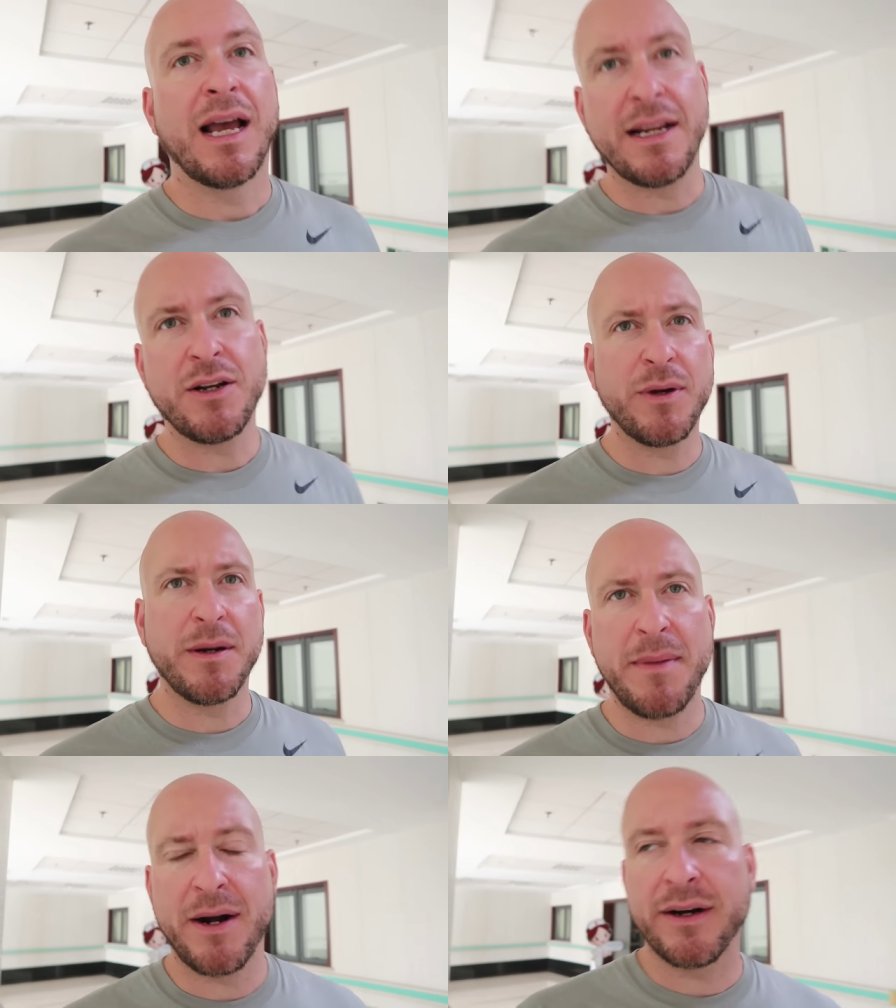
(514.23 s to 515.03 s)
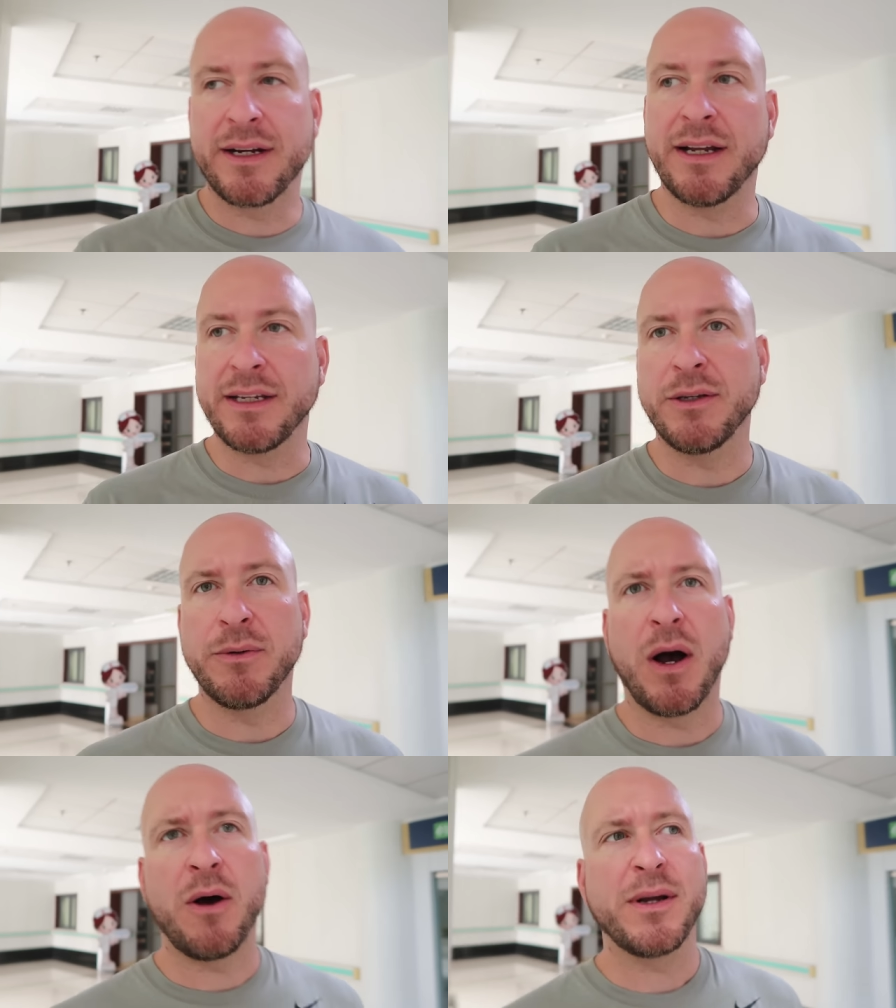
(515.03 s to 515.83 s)
I know in America
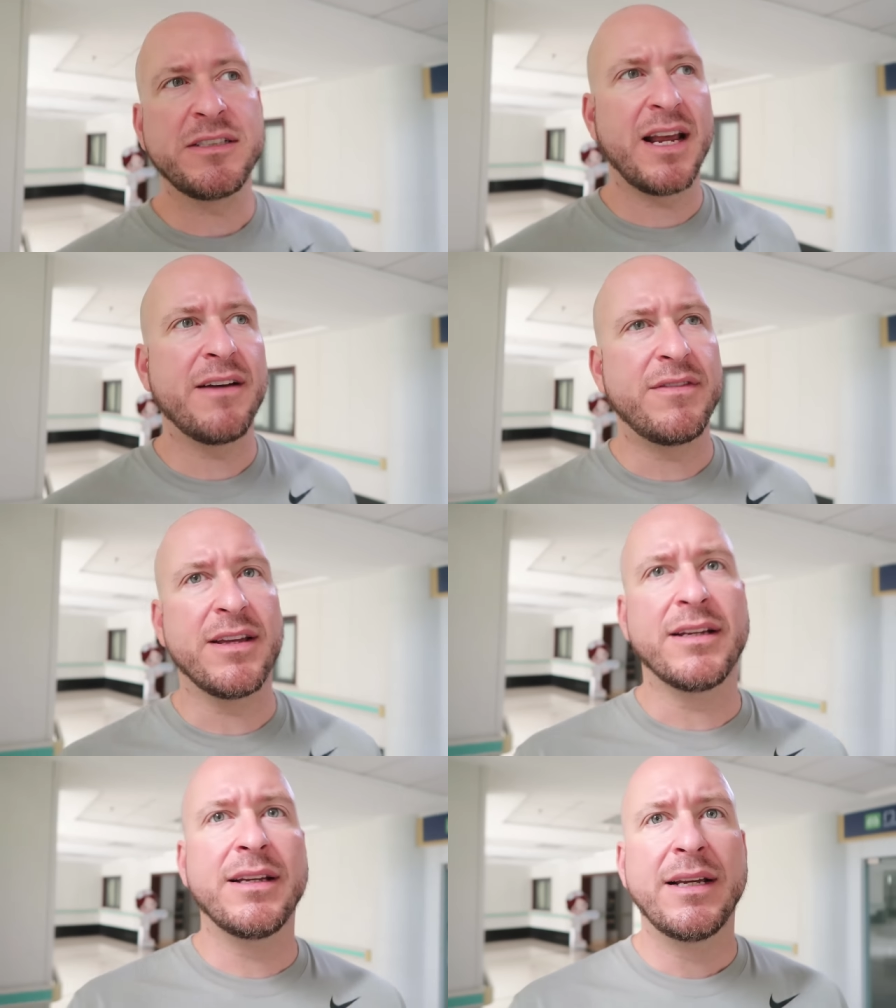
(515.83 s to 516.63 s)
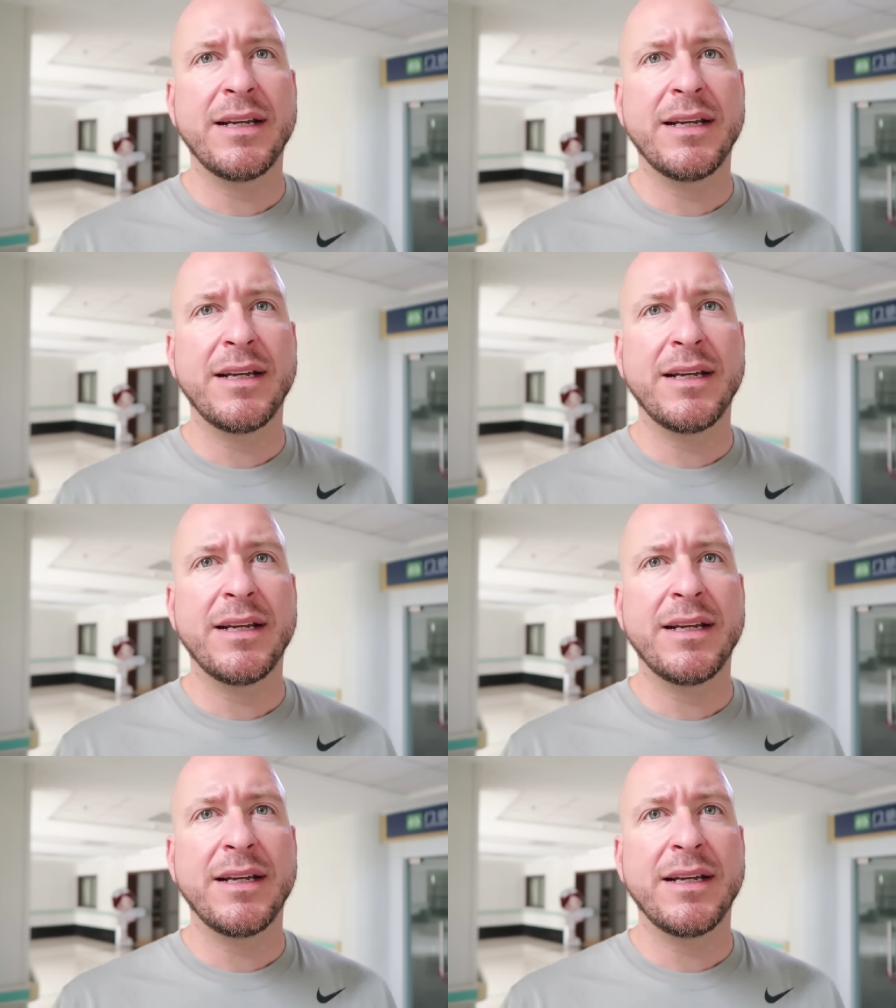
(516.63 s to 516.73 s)
you always have the